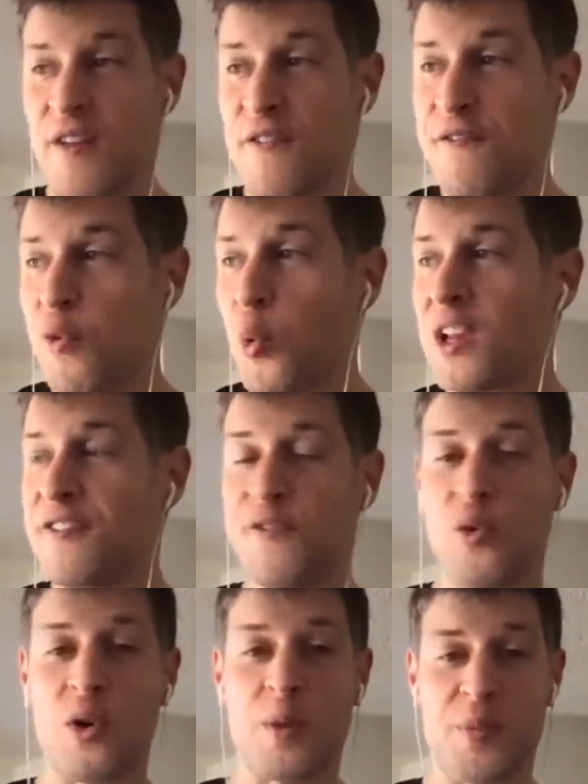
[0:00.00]

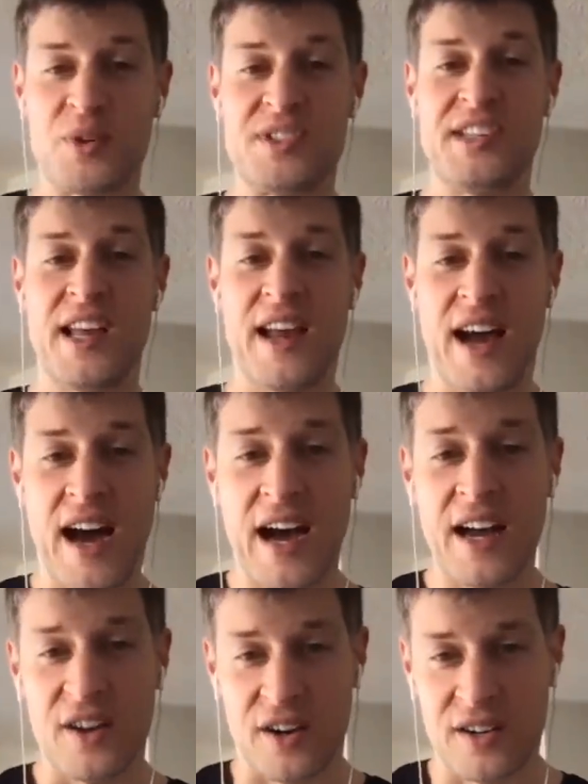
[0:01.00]
44%
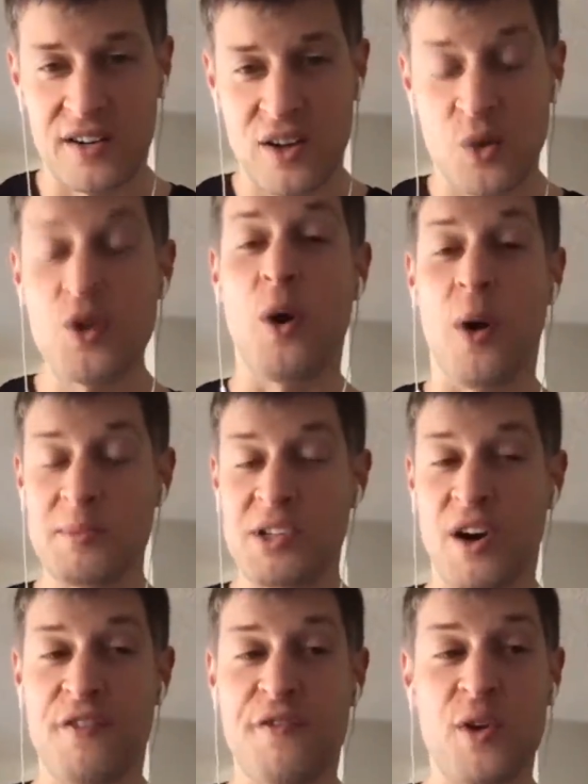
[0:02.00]
higher, or no, I'm
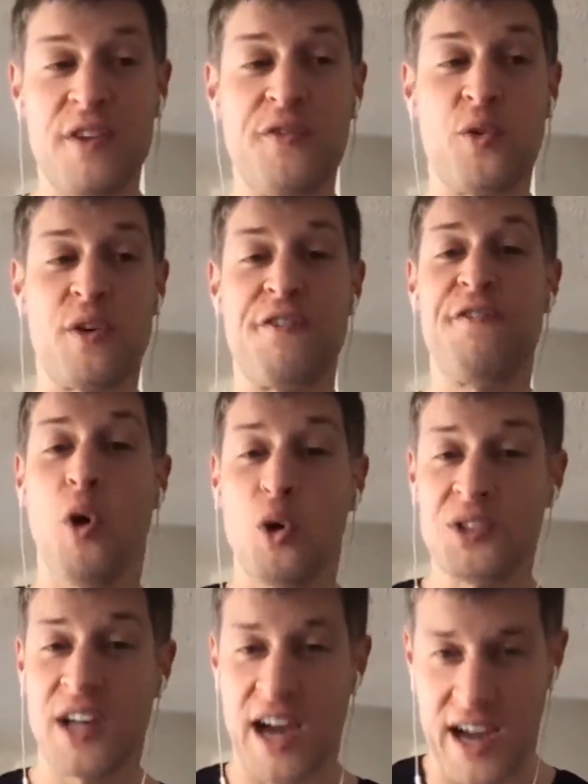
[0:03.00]
sorry, 44
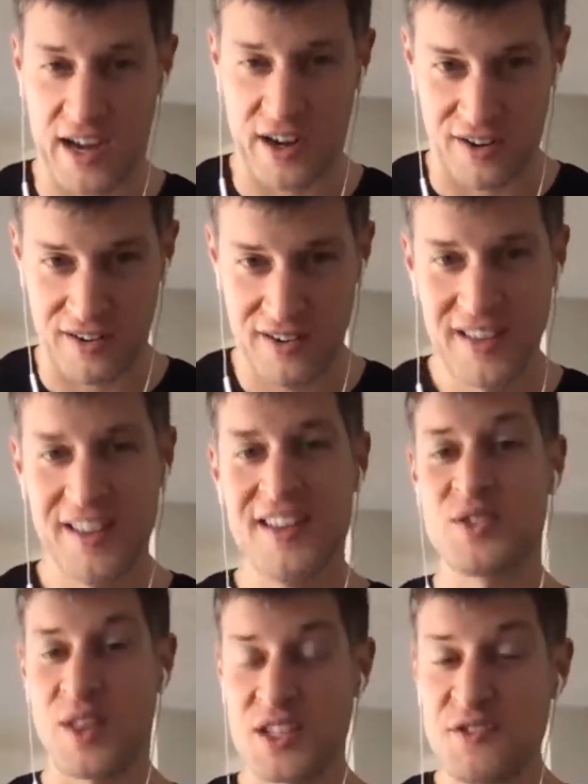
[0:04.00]
fold higher.
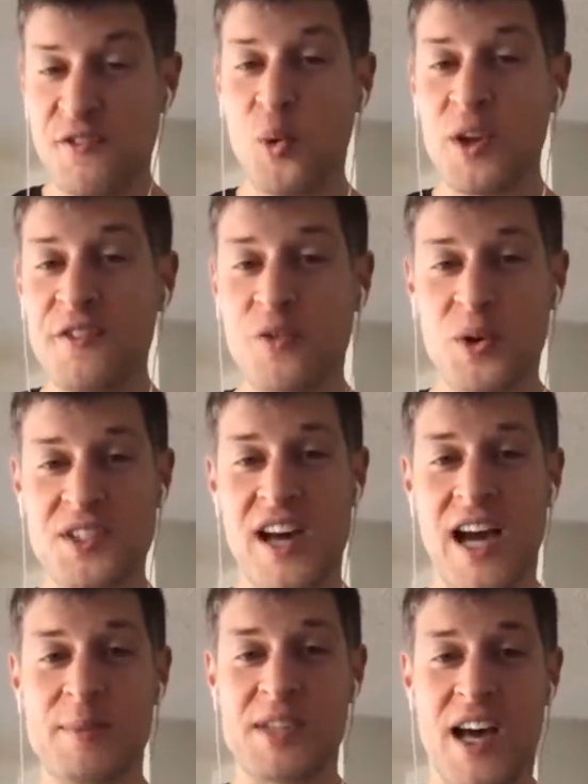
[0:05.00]
So that's 44
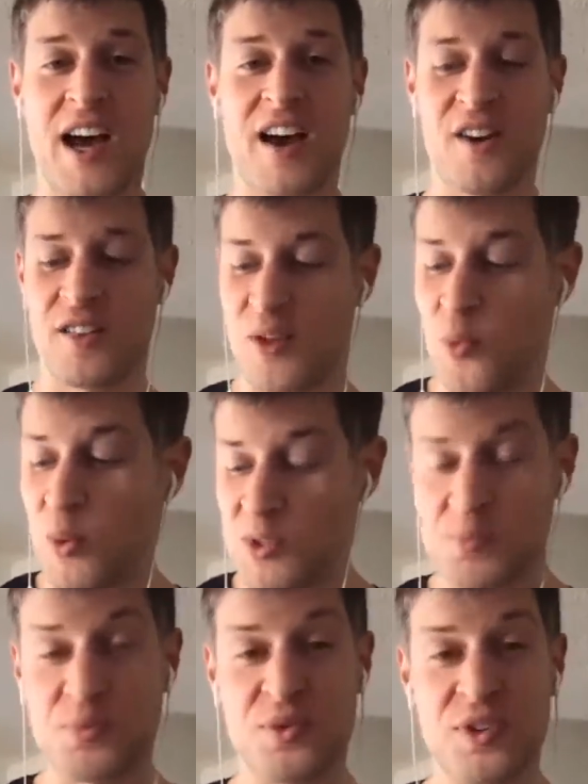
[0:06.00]
times higher than what
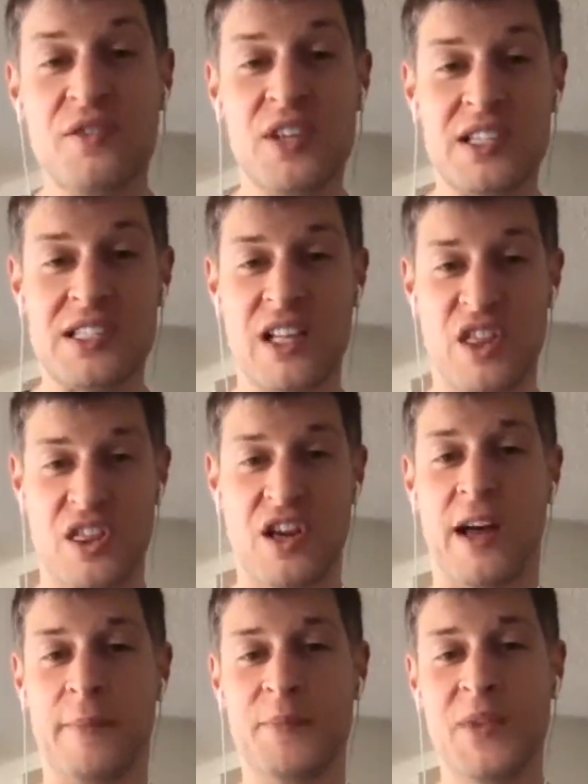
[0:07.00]
was previously
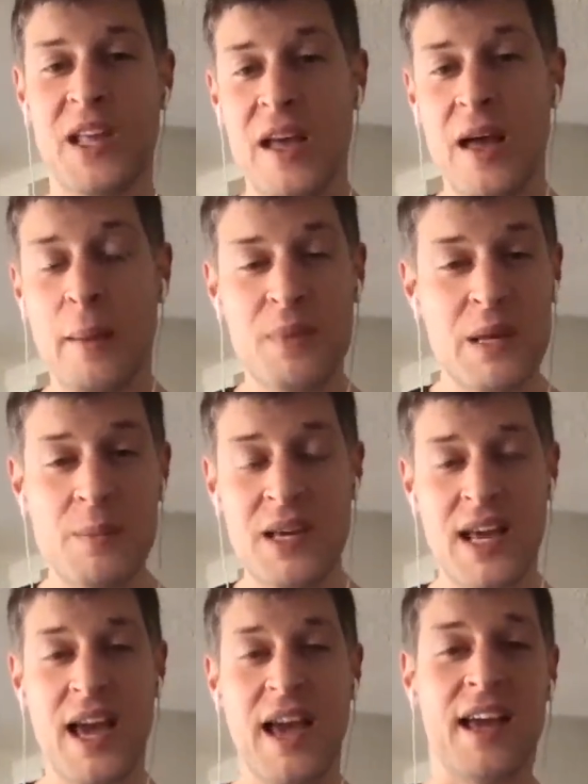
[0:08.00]
thought.
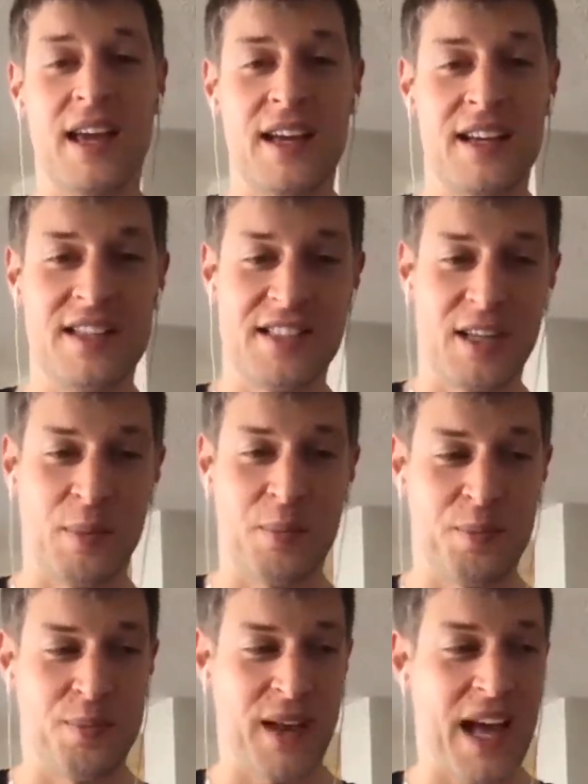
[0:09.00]
BPA is a
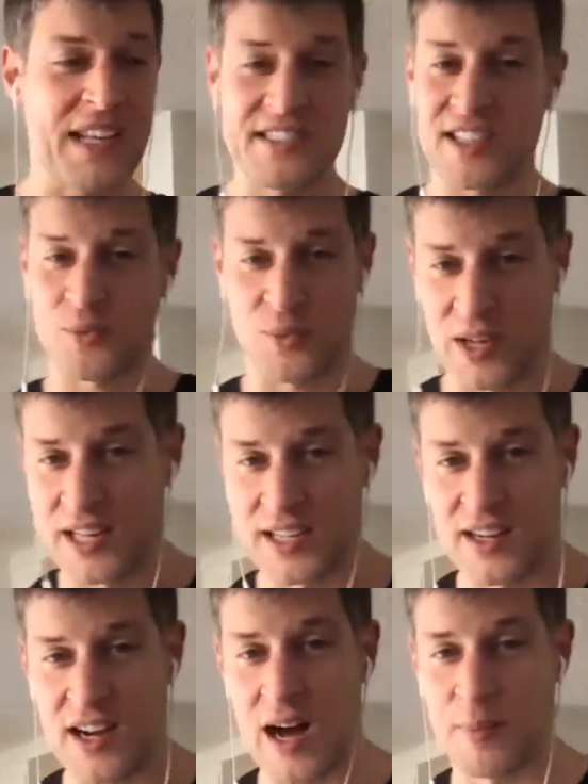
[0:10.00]
plastic
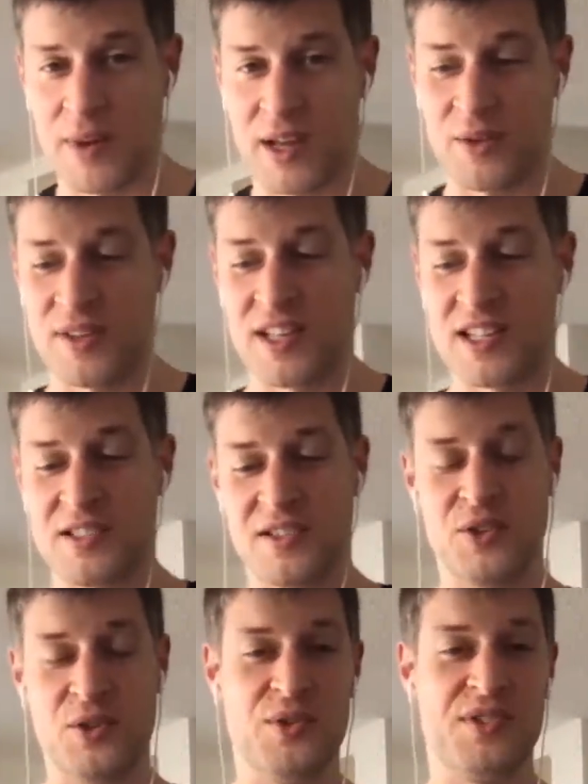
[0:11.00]
related compound that's
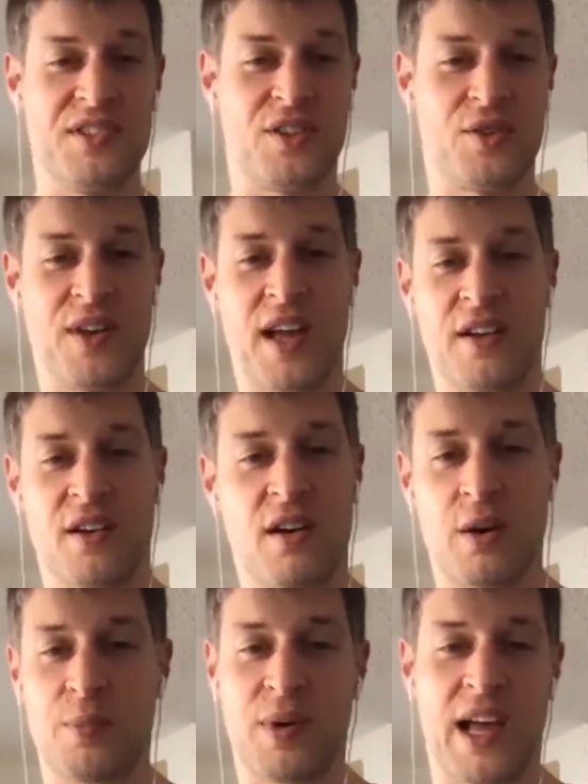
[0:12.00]
used to create
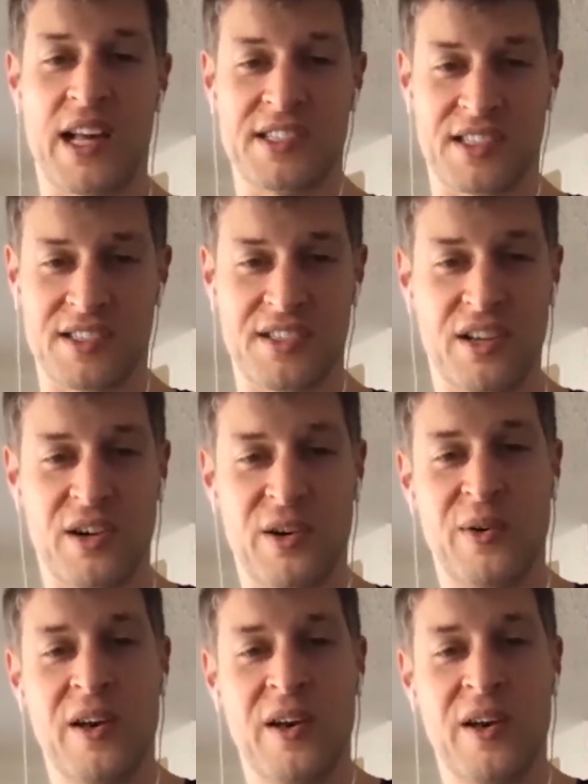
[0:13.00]
hard plastics. So